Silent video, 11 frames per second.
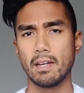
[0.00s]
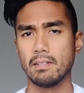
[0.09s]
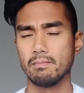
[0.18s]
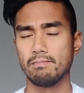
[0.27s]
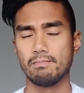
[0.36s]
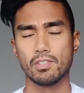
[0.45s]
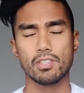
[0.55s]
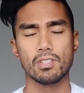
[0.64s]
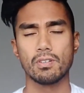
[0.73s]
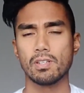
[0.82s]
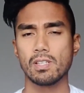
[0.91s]
I
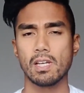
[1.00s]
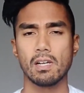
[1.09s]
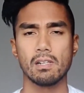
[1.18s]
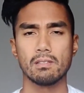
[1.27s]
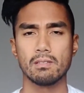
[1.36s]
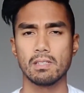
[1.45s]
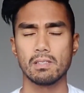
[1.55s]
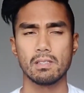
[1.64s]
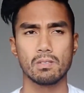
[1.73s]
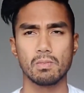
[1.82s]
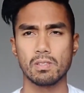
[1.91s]
sure as hell
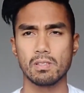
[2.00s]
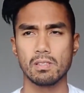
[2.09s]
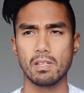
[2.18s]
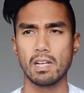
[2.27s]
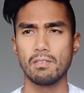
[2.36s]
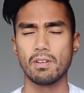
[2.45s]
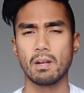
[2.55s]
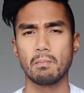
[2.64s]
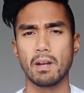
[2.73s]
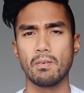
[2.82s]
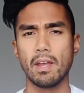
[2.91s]
that this was not even
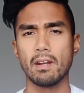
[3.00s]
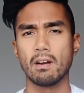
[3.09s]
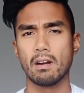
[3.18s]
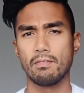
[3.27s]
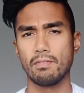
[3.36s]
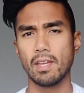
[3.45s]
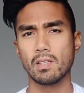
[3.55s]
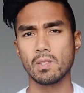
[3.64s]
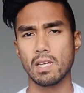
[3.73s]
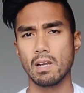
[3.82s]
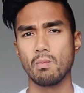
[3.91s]
on my radar of
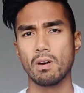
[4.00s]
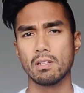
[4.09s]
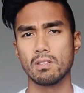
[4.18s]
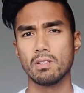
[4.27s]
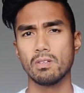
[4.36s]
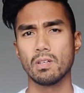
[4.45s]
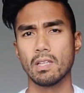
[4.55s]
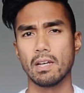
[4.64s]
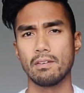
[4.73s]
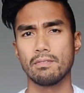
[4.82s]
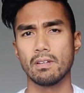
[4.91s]
things that I wanted to do in
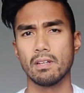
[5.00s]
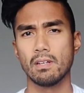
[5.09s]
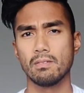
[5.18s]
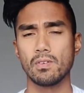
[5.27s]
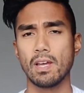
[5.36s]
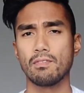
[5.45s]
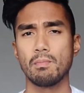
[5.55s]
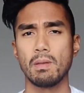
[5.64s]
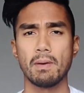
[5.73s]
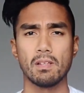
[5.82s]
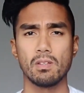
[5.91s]
life. So you have to
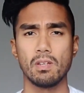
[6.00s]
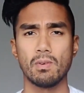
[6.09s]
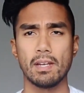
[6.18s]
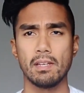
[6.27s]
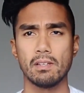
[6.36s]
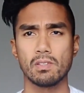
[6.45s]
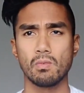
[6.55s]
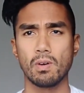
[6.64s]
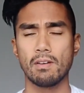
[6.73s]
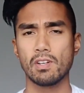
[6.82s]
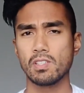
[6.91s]
be mentally ready. So
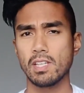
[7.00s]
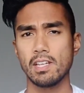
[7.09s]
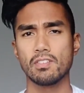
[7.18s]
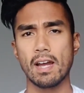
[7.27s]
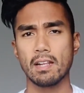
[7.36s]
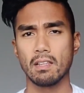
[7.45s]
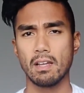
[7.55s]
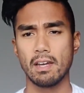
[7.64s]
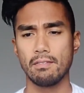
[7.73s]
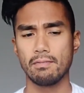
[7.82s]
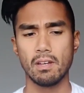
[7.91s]
whatever stage you're at in
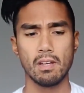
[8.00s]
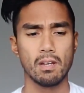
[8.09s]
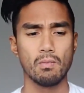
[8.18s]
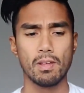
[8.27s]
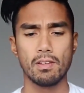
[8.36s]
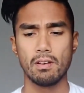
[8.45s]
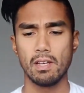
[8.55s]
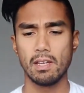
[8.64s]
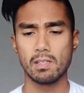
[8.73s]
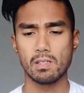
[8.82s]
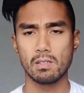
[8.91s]
life, whether
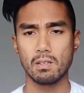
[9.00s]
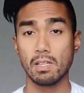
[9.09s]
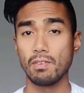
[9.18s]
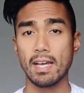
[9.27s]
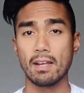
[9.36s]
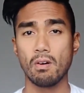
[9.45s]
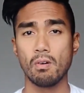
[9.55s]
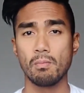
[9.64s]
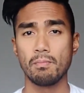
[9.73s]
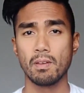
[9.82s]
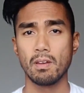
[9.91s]
it's living at
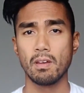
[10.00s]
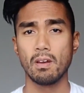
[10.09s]
home